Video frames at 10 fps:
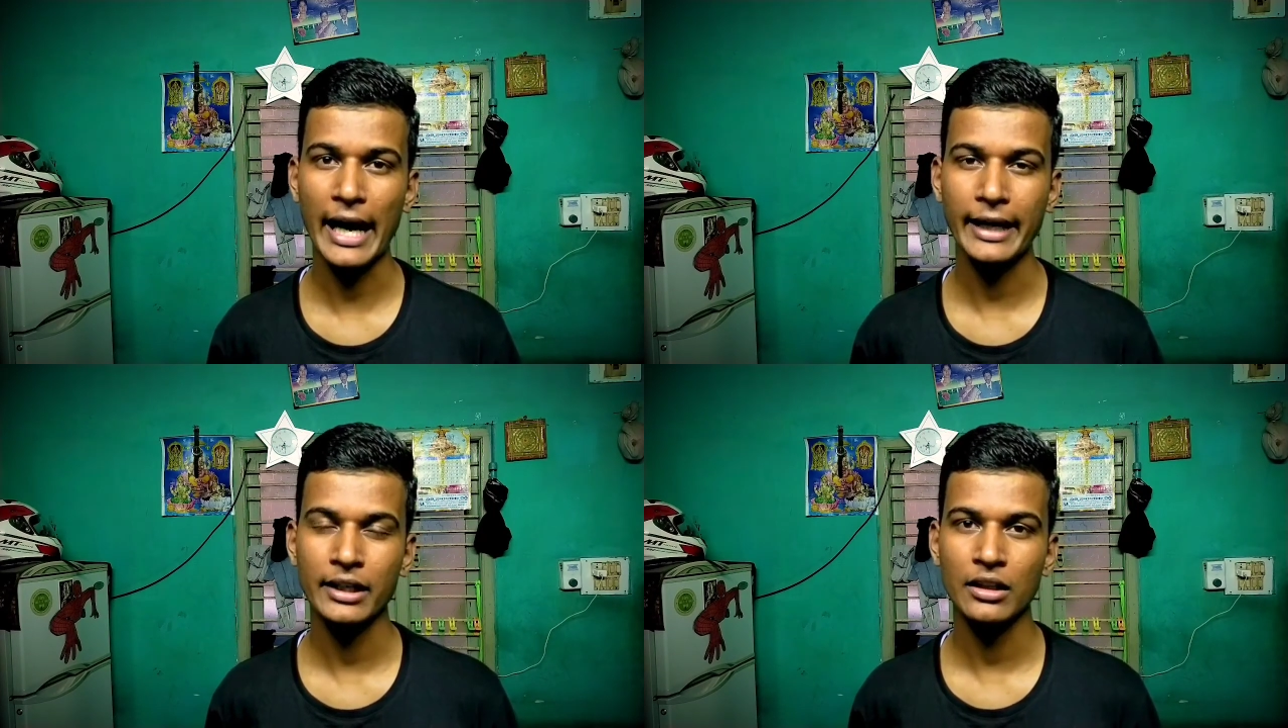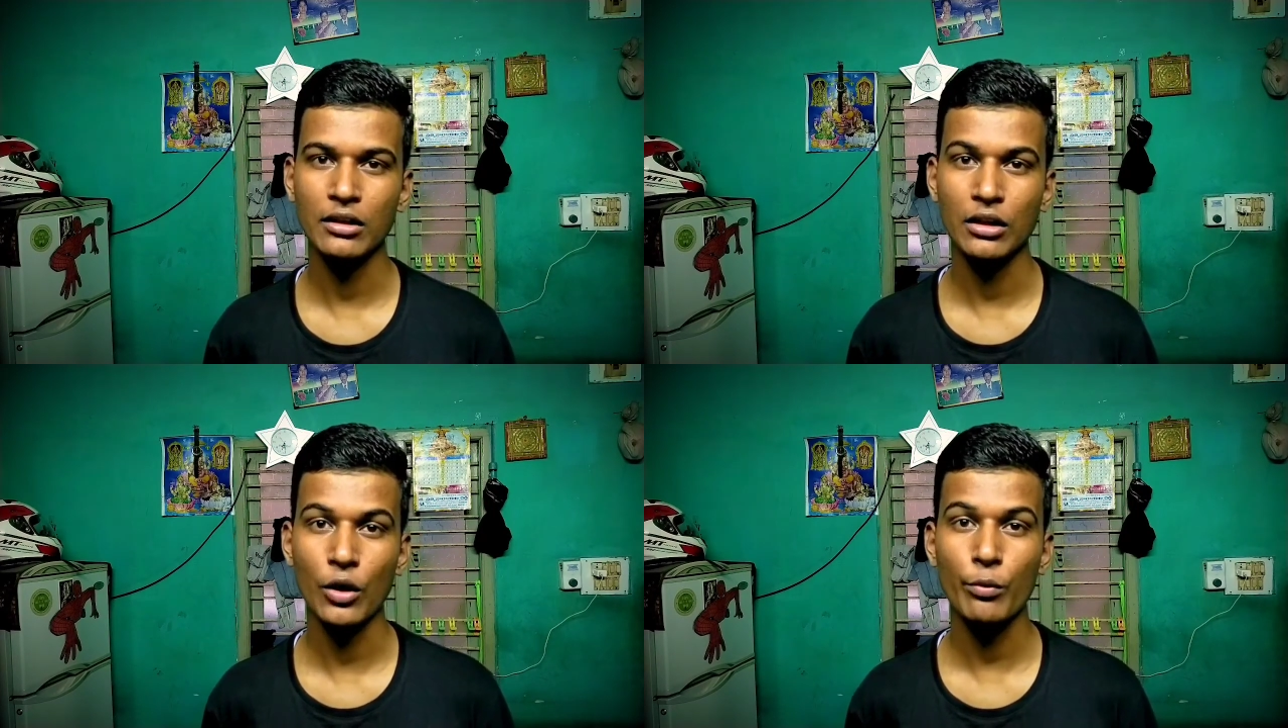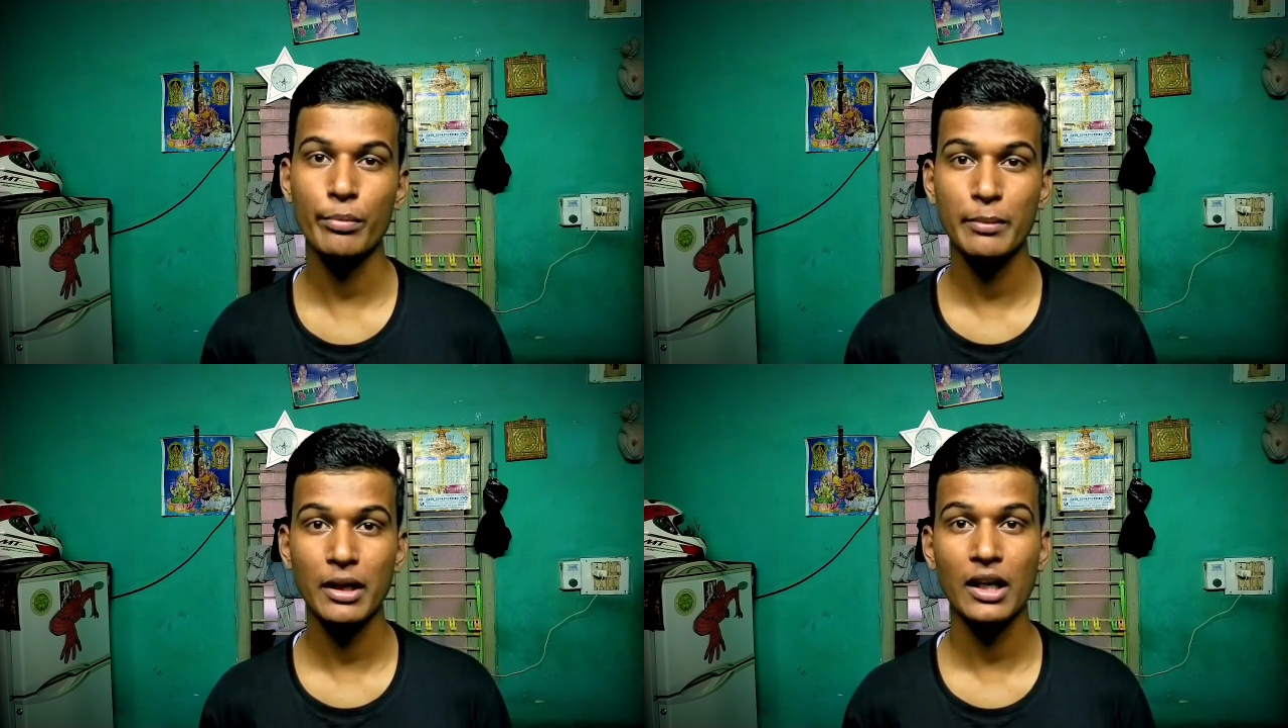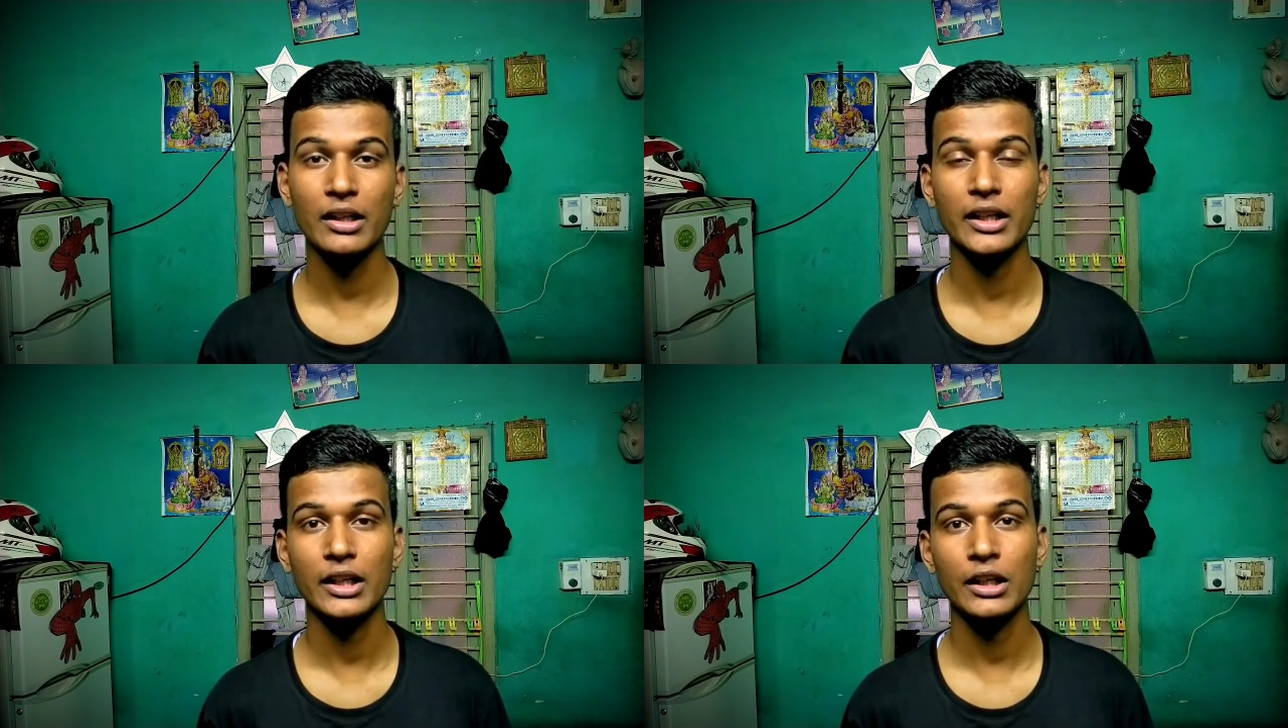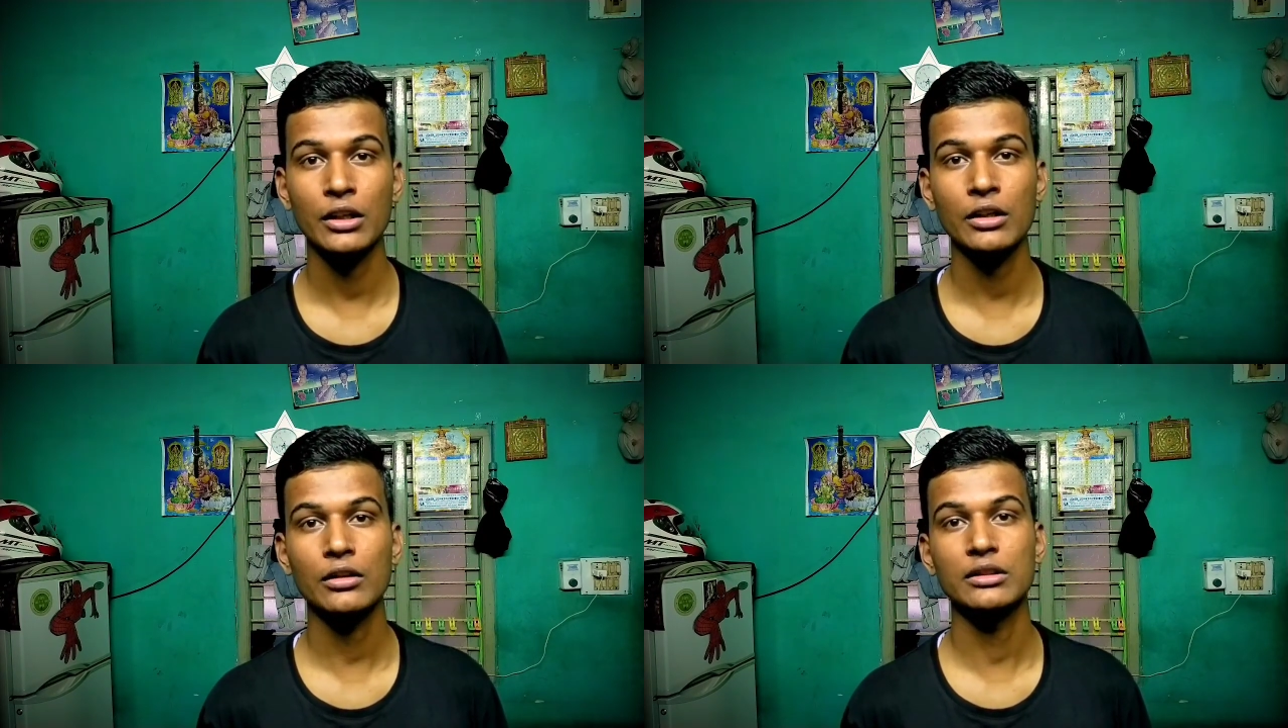and uh, now people are
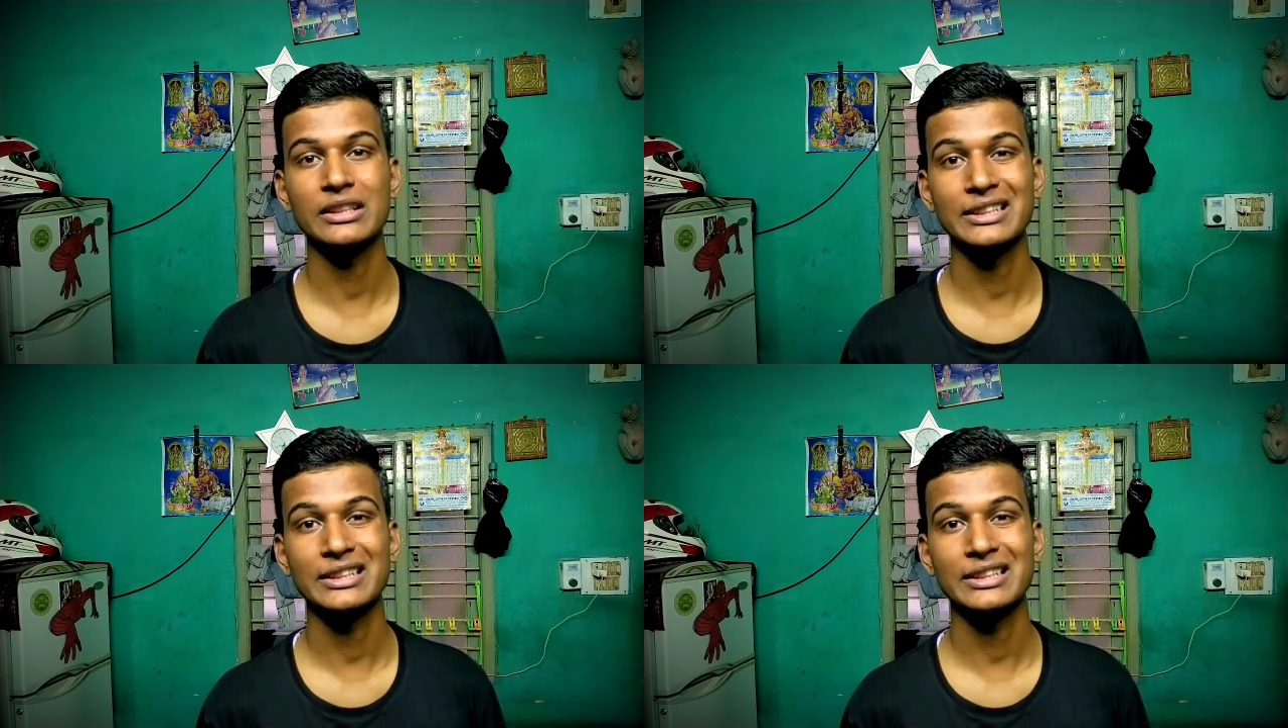getting